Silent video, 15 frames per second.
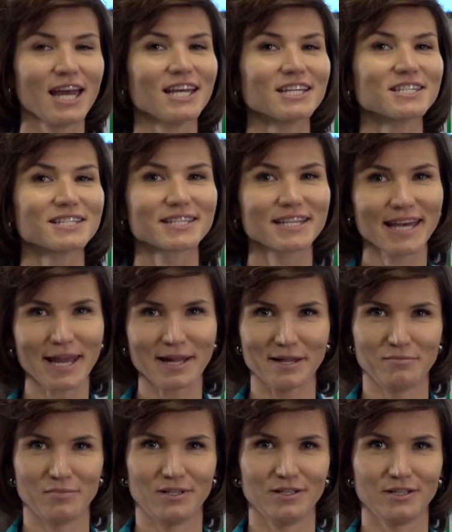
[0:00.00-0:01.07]
It's
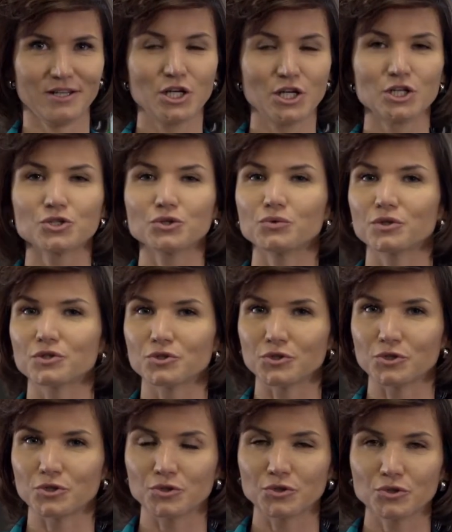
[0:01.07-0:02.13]
scalable, so once
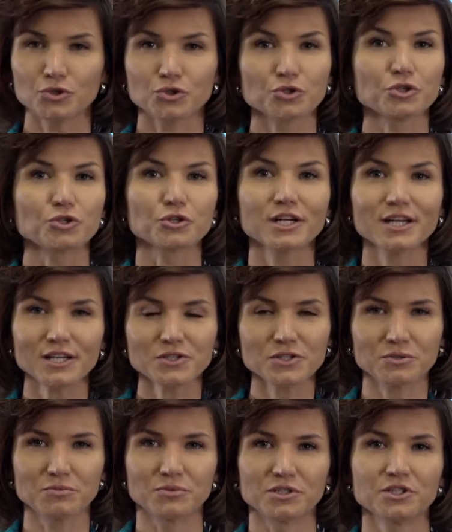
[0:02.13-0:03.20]
you or your
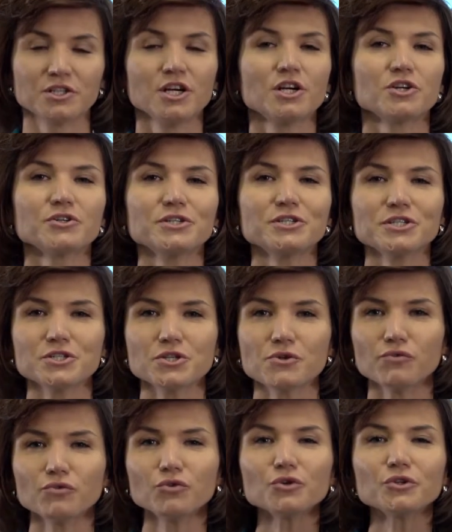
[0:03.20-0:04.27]
customer reaches the
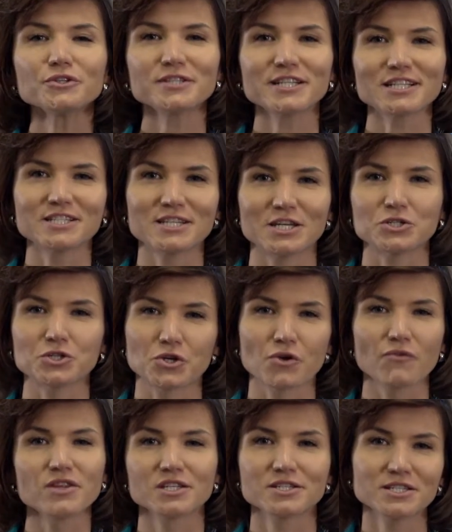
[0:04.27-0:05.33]
full utilization
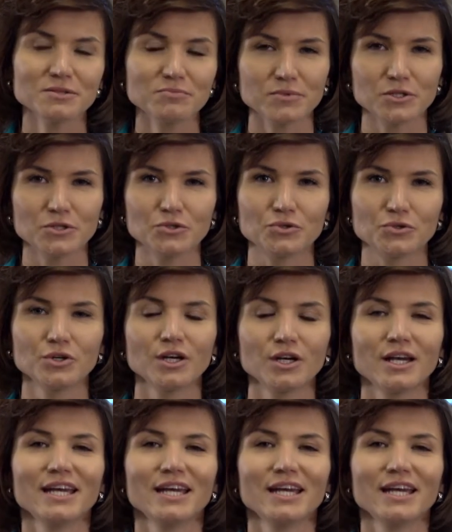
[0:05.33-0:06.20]
of the CPU,